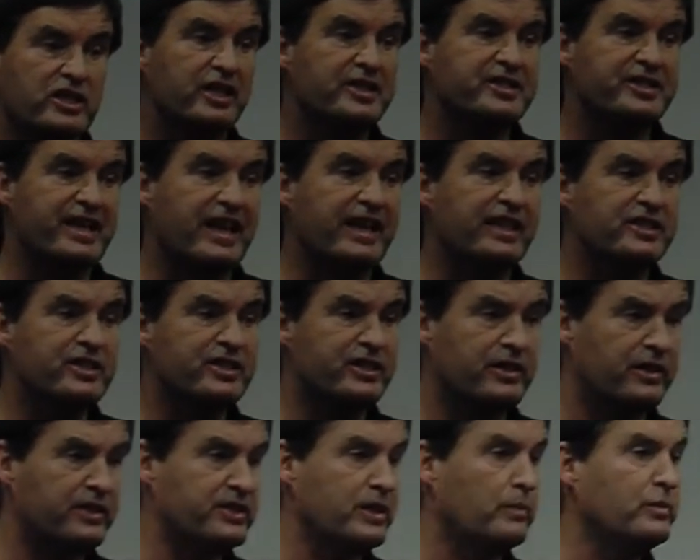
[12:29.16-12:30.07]
not sending
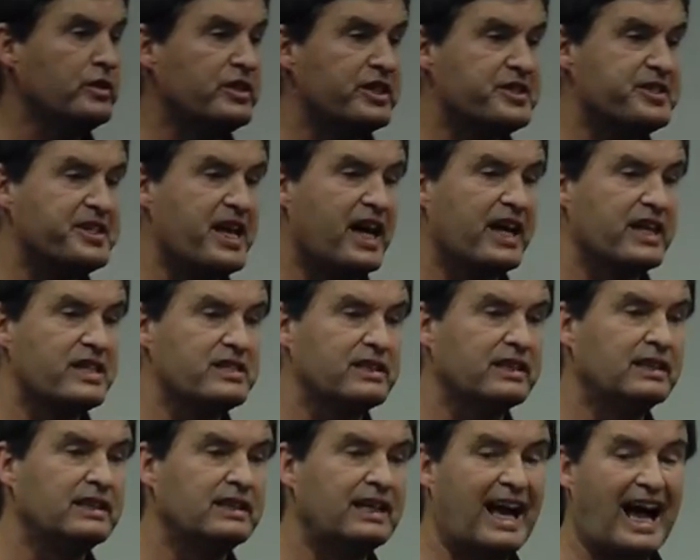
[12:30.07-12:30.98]
someone to site
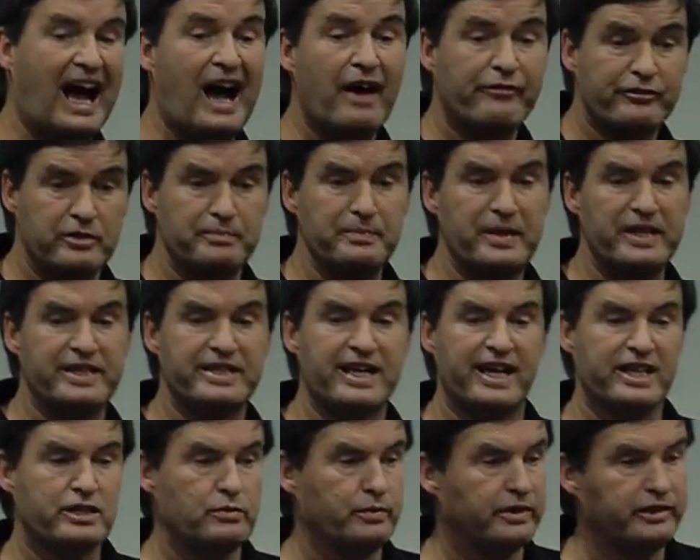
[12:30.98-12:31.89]
after
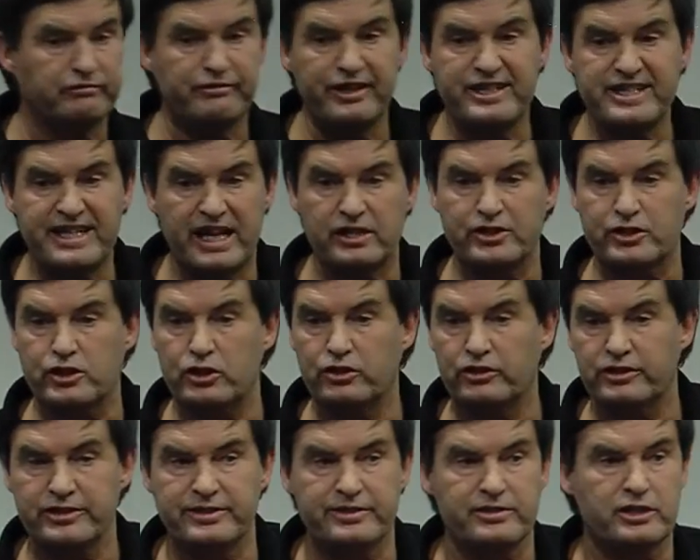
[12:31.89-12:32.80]
midnight when the retail
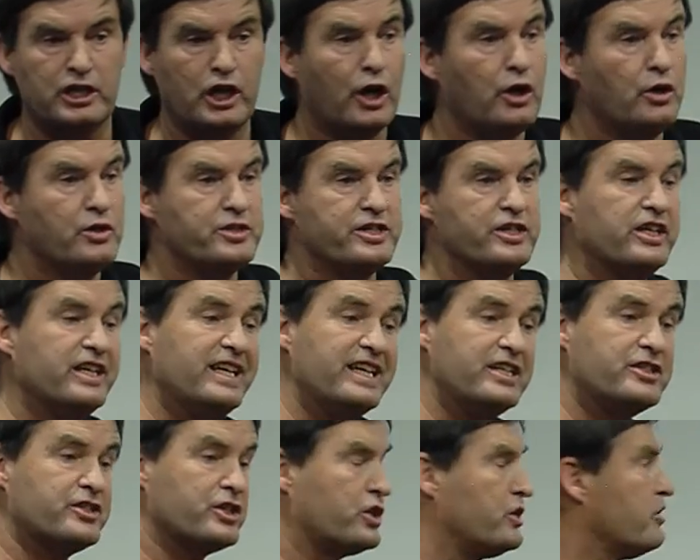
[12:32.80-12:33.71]
store is closed and you
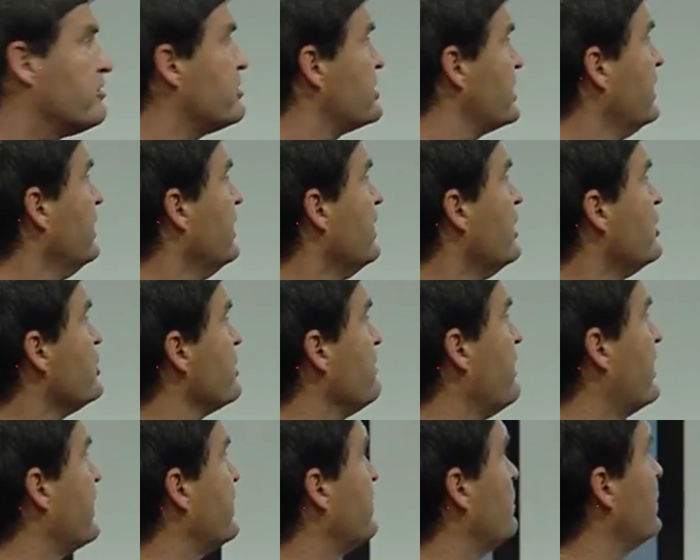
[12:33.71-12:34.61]
need security to
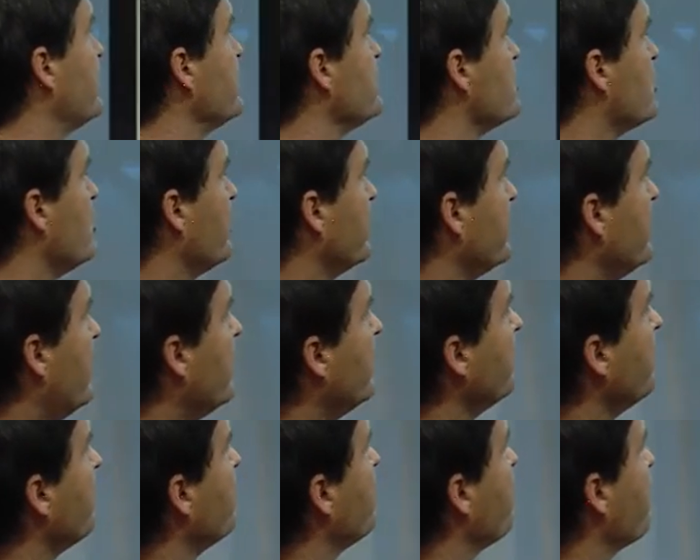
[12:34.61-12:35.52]
monitor what is going
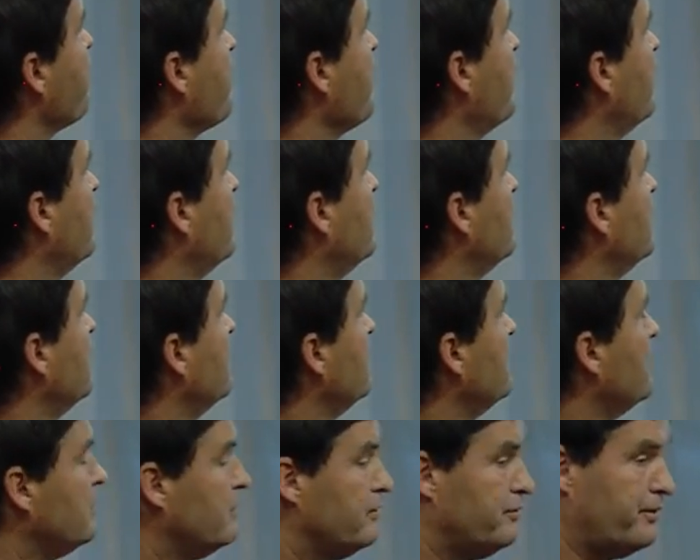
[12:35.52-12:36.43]
on.
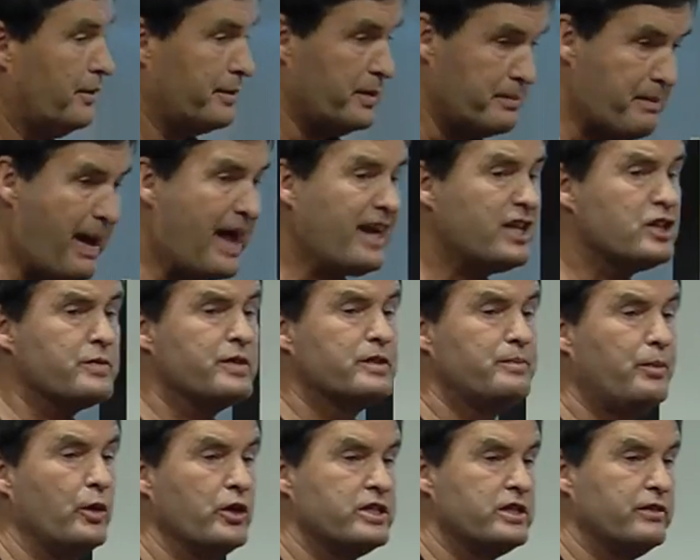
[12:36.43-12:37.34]
From a
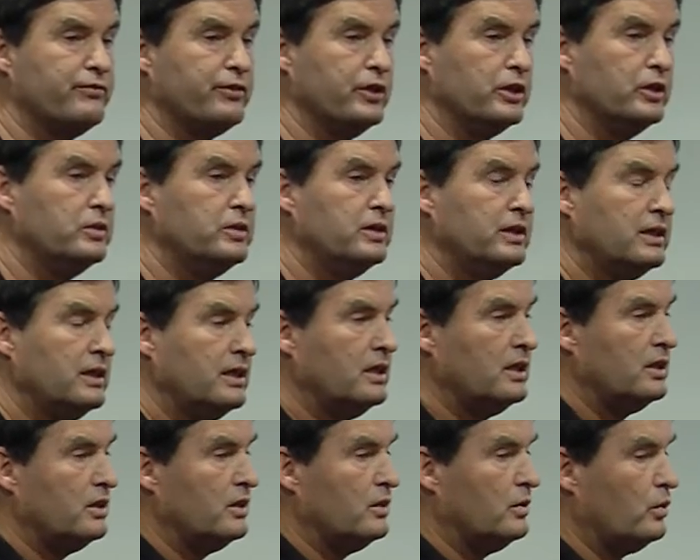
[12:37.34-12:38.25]
management point of view,
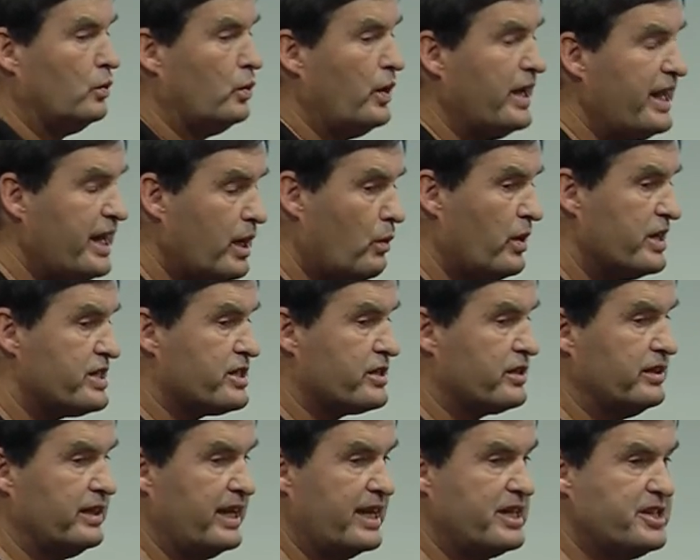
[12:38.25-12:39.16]
we don't want
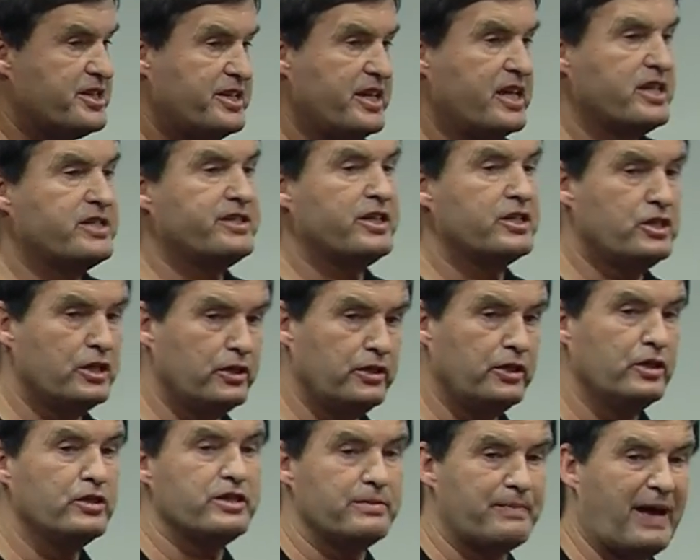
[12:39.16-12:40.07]
to insist that you
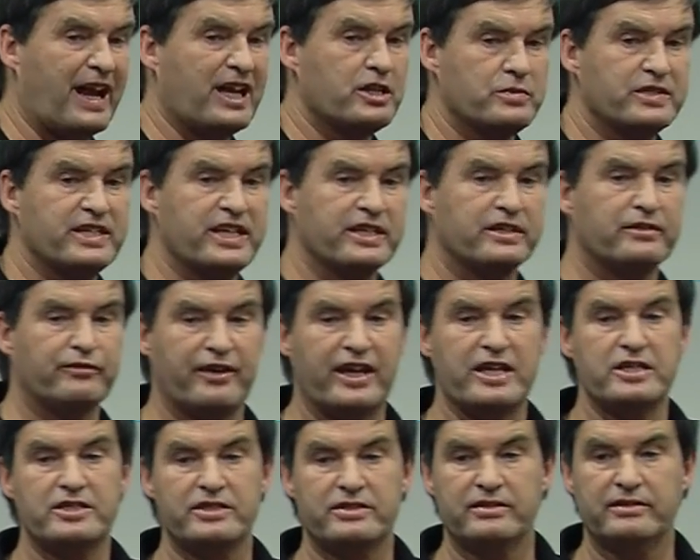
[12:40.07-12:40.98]
use a management
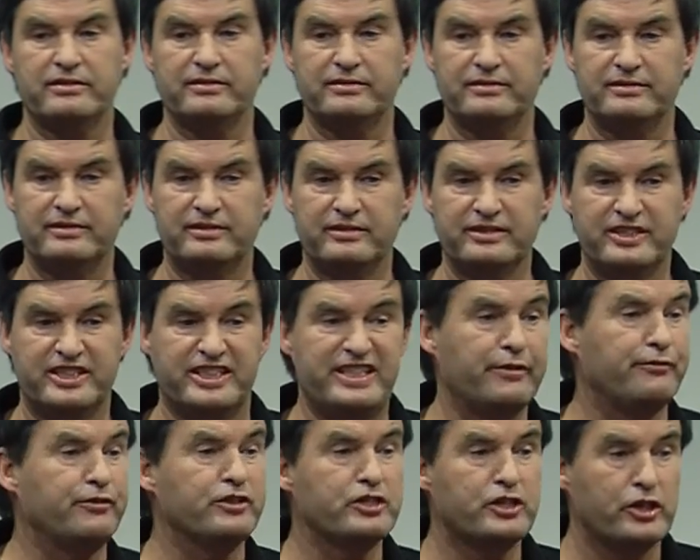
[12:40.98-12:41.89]
interface
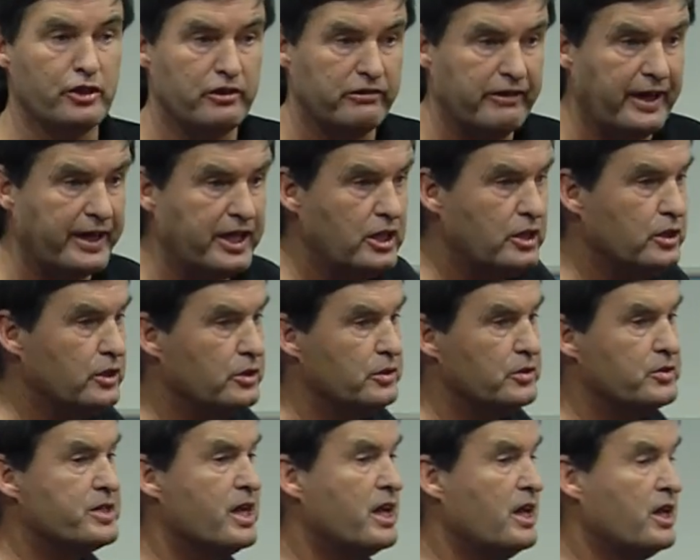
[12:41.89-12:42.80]
different to you already
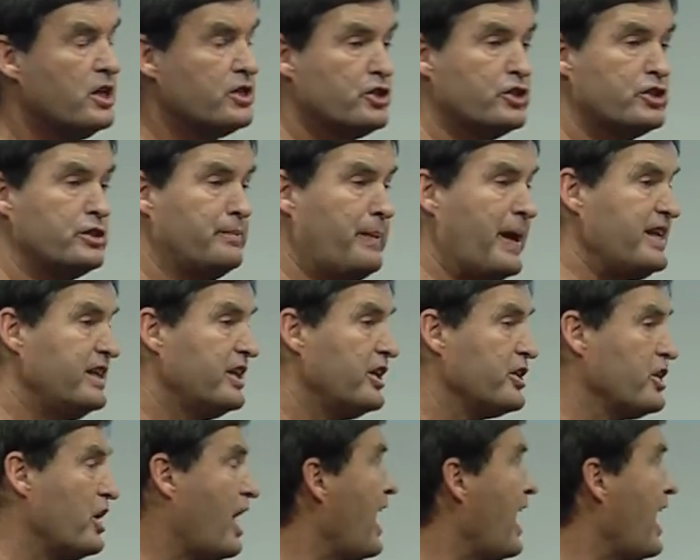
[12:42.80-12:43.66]
use. So depending on your